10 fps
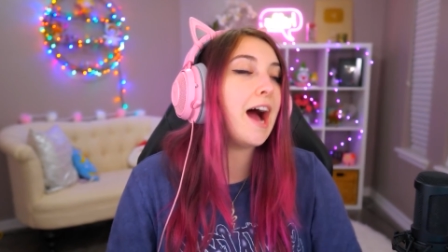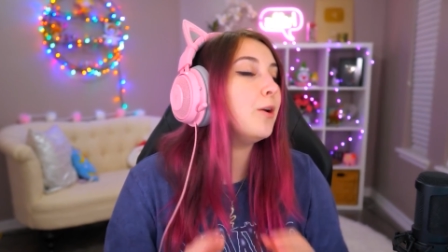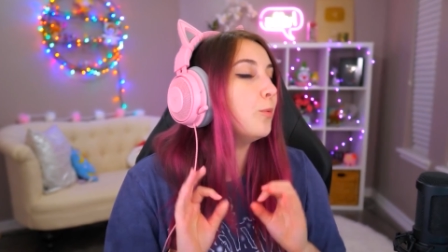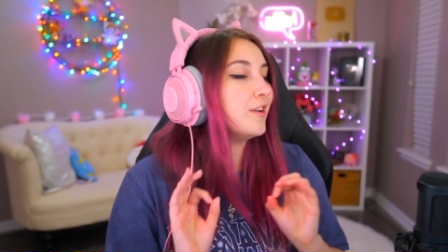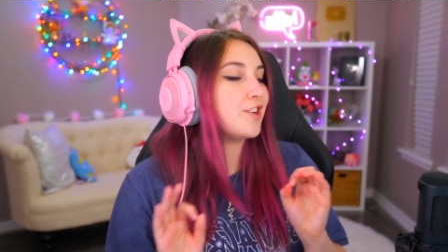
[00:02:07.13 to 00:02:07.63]
I
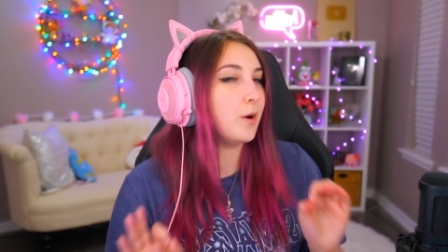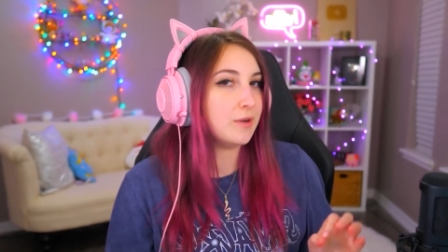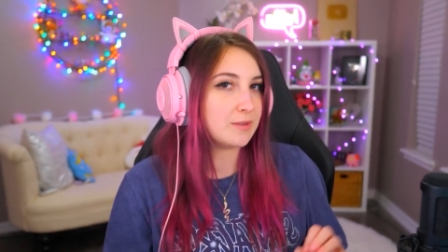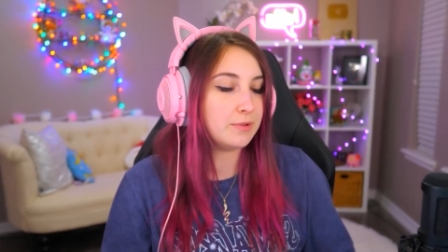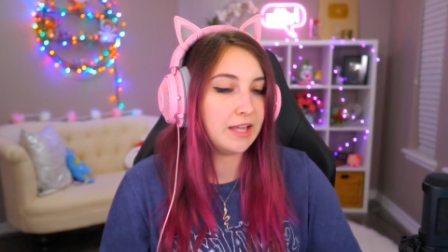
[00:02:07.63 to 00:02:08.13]
wish I
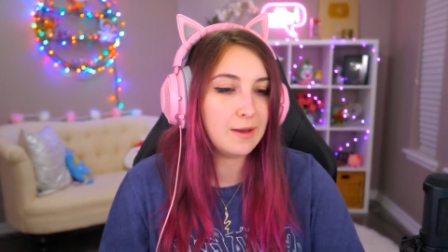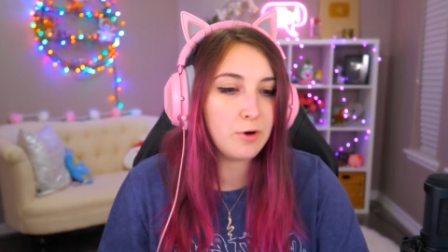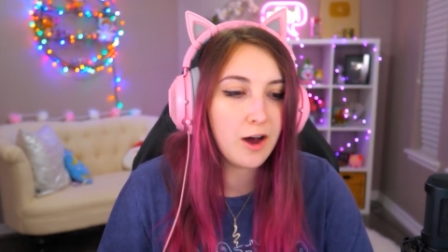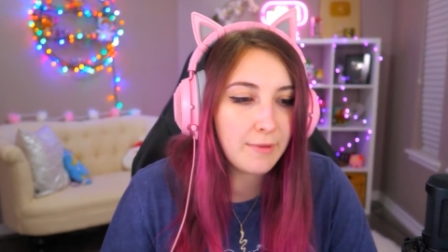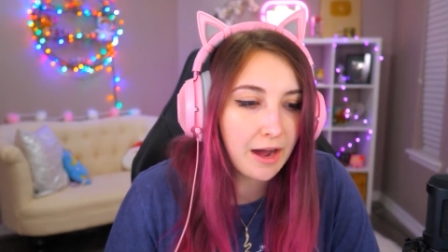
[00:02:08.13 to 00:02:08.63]
was a plant
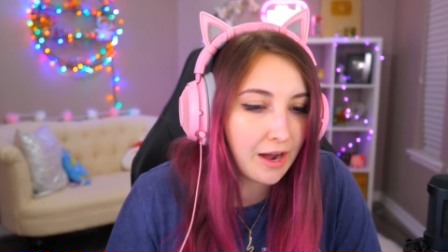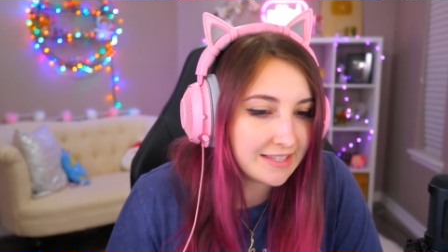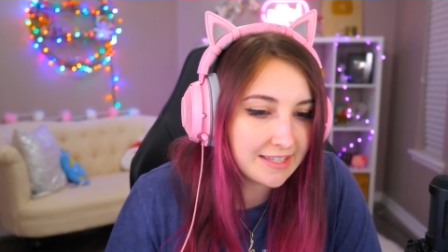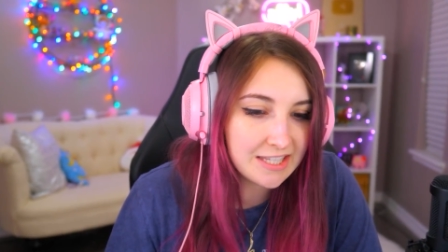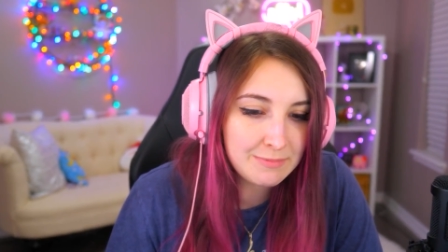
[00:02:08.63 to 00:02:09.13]
mom. Oh, I
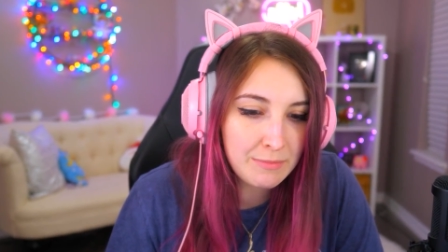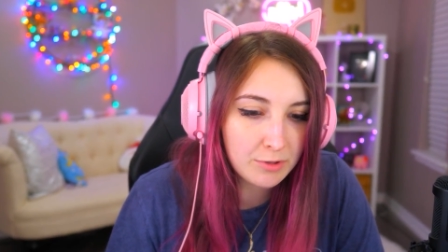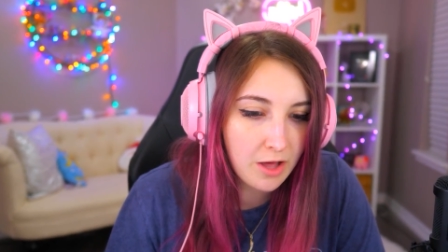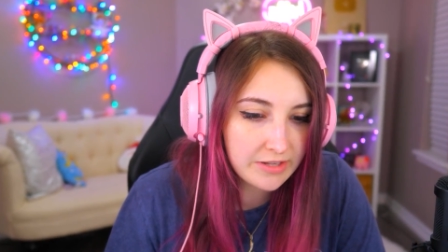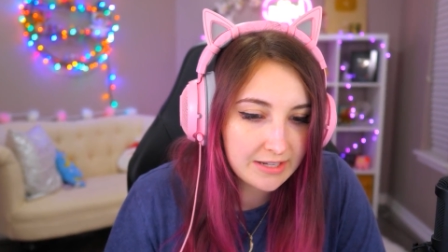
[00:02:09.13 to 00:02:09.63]
see these
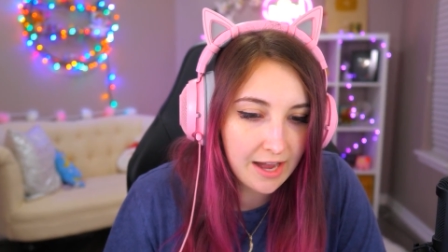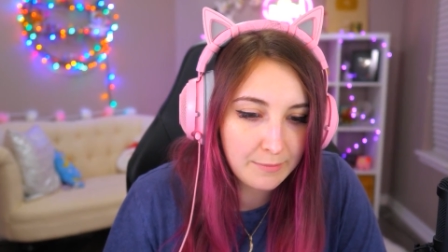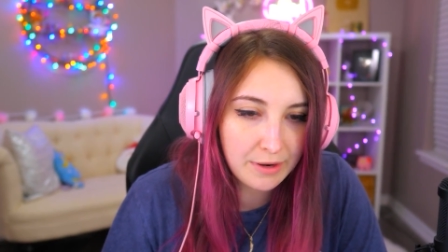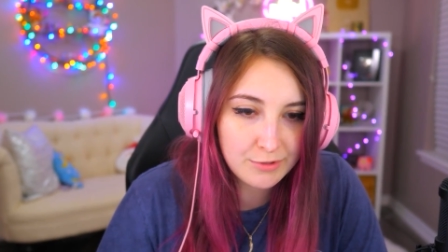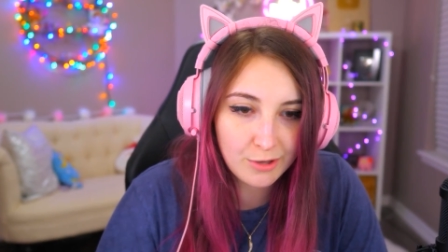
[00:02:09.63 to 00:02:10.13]
people all the time
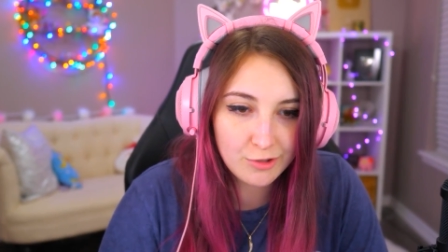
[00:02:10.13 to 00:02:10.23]
and I'm so